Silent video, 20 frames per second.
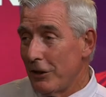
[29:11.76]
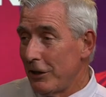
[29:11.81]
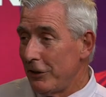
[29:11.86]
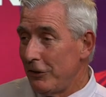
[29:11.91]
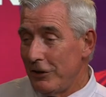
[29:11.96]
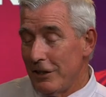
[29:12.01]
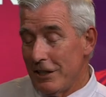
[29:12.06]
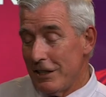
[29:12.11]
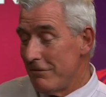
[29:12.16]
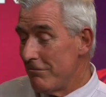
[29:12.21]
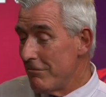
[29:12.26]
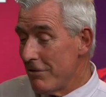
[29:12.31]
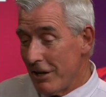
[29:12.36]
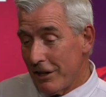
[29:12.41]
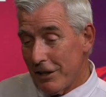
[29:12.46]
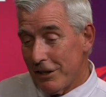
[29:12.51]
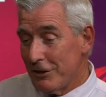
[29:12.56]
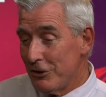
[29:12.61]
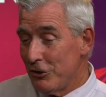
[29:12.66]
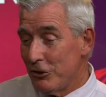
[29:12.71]
I said,
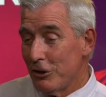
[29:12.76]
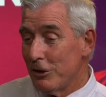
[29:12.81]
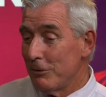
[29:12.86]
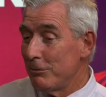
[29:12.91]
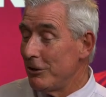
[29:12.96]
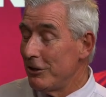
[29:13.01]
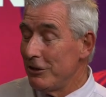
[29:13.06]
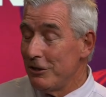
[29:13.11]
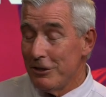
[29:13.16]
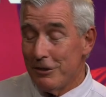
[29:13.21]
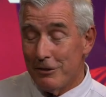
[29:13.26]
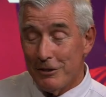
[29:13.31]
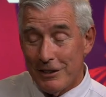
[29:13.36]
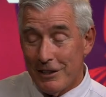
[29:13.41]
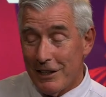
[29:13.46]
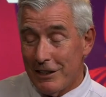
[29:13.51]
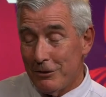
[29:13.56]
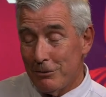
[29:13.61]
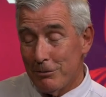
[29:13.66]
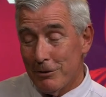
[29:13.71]
I got a job to do,
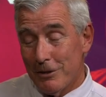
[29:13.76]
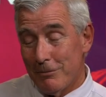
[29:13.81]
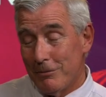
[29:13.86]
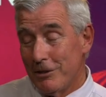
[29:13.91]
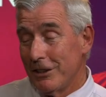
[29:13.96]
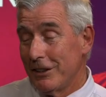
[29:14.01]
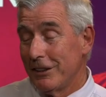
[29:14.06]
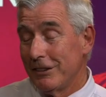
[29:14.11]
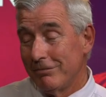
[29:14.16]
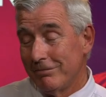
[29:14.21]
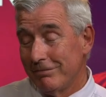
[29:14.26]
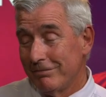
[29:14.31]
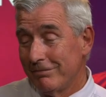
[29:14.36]
and that's what I'm doing.